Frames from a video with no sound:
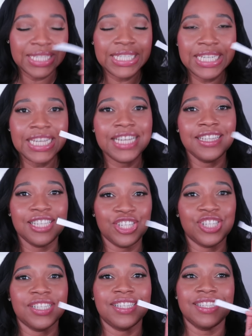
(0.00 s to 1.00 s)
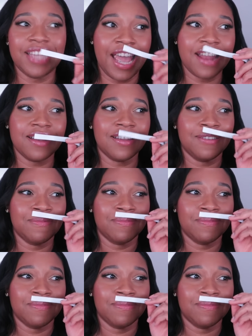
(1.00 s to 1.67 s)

delicious scent.